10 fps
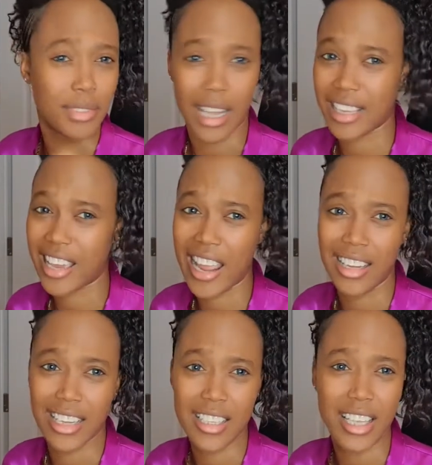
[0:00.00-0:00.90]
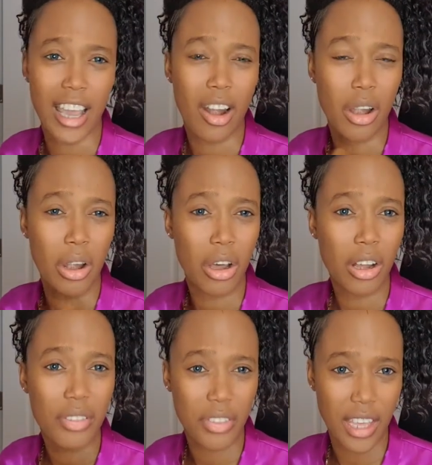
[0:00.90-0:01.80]
Again, they say a lot
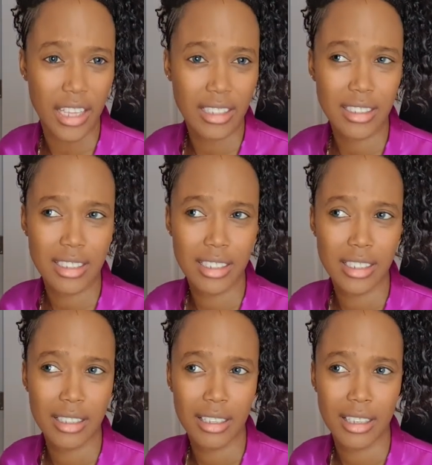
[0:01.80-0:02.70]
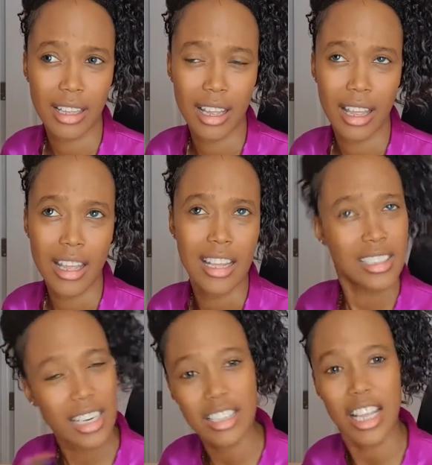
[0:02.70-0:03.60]
of things.
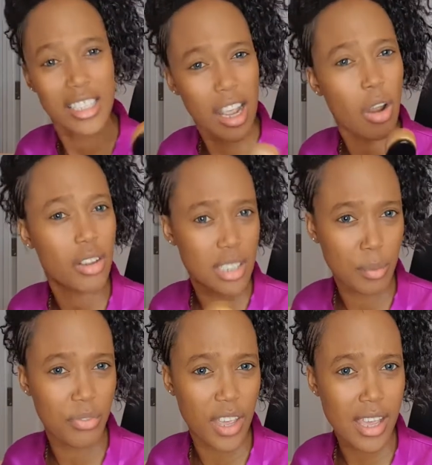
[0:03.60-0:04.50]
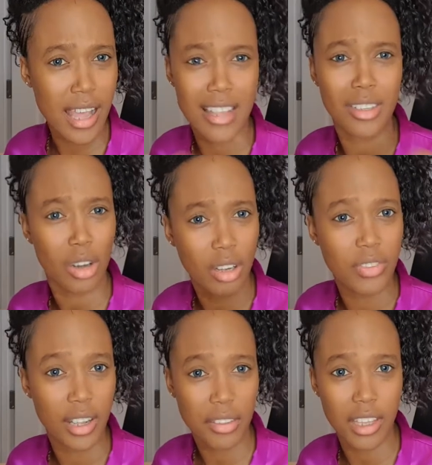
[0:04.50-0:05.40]
They say a lot of something, and it's a lot of
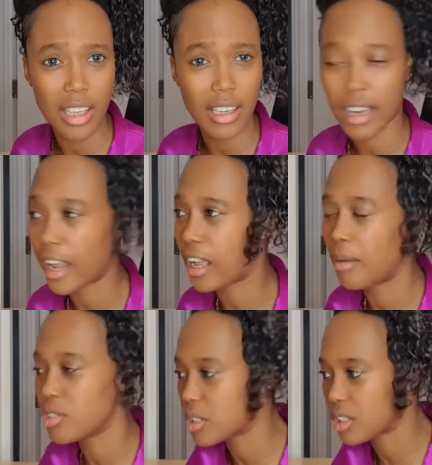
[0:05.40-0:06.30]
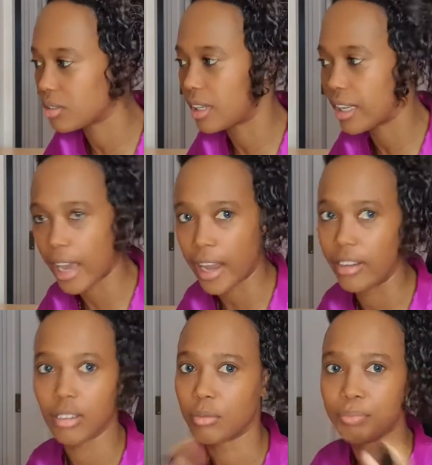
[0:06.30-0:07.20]
nothing. Like, I'm just,
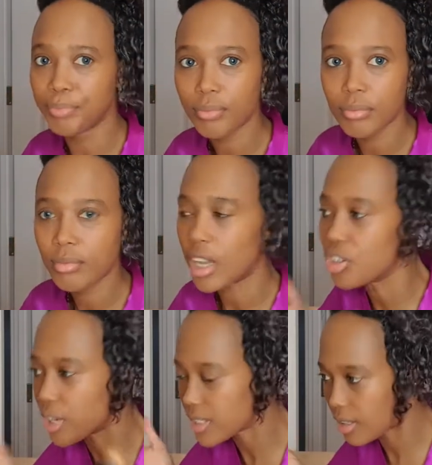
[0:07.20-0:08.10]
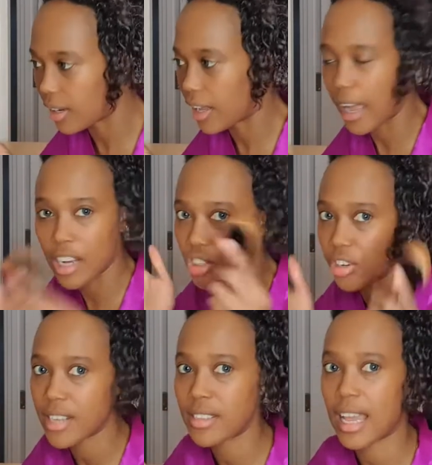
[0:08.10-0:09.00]
again, address the claim,
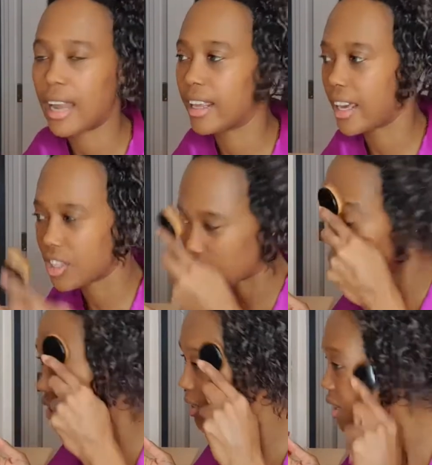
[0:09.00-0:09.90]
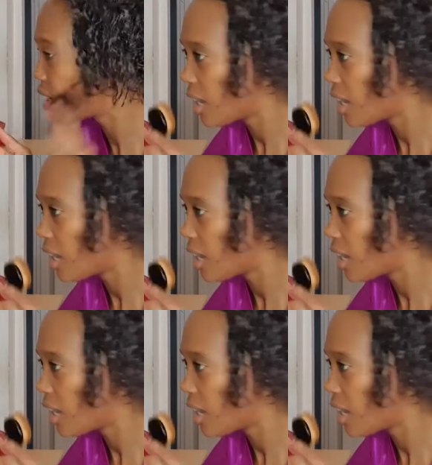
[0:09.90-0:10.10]
address the allegations.